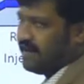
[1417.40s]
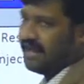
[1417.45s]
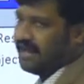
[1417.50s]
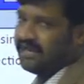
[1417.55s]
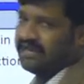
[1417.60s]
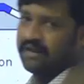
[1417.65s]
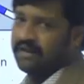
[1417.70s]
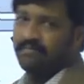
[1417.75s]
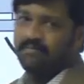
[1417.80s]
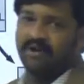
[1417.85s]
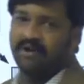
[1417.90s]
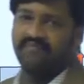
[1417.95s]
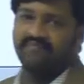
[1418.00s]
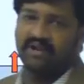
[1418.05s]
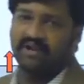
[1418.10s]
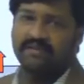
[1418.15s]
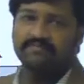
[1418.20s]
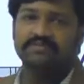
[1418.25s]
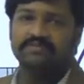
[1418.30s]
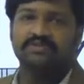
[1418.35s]
n number of
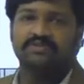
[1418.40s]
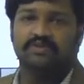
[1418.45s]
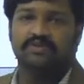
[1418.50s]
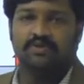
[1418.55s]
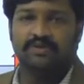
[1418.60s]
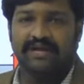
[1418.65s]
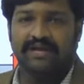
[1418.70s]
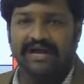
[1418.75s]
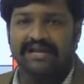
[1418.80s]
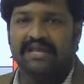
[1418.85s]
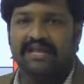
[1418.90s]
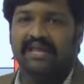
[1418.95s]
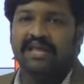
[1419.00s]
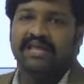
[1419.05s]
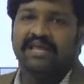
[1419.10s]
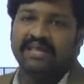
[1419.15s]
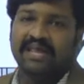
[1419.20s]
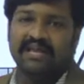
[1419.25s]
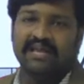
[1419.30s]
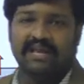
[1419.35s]
times to get
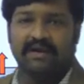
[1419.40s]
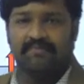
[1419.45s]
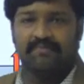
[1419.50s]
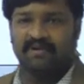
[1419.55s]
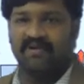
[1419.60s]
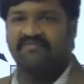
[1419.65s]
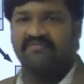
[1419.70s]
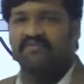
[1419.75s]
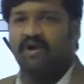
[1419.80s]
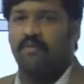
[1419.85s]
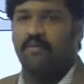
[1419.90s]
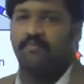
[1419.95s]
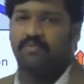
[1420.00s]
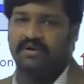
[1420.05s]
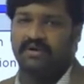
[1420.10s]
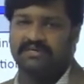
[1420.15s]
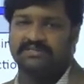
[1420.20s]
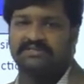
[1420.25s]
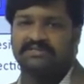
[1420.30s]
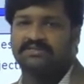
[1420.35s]
n number of
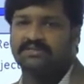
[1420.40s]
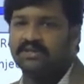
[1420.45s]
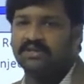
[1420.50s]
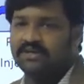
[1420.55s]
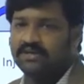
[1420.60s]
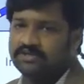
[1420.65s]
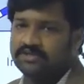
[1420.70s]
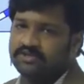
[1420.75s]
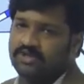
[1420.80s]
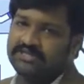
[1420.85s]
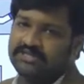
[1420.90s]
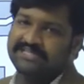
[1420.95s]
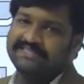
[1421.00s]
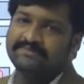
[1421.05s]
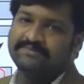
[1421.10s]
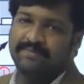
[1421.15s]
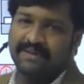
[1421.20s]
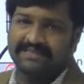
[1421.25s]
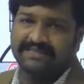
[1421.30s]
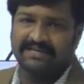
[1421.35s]
components. So
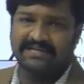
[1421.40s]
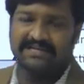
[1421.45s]
this method